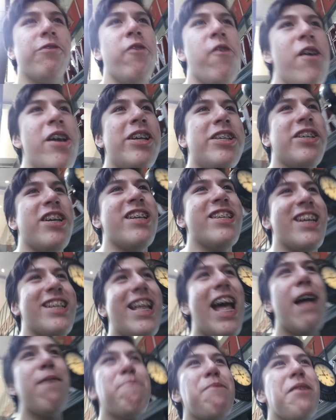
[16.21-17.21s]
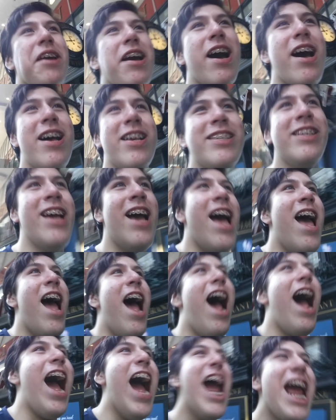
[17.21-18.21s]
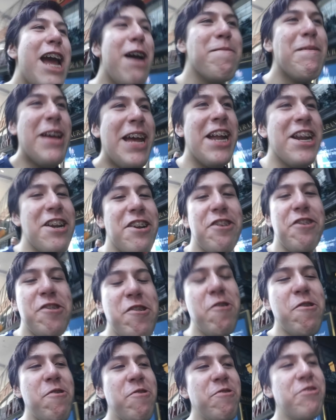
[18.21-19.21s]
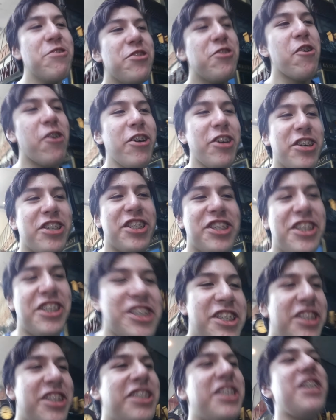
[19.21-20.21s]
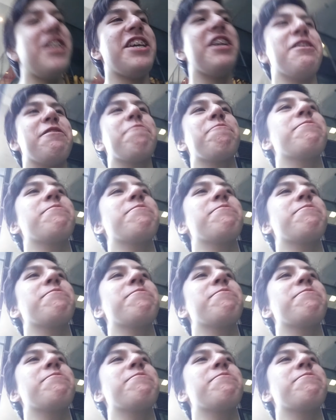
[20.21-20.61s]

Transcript: noises and that's because I am in New York City.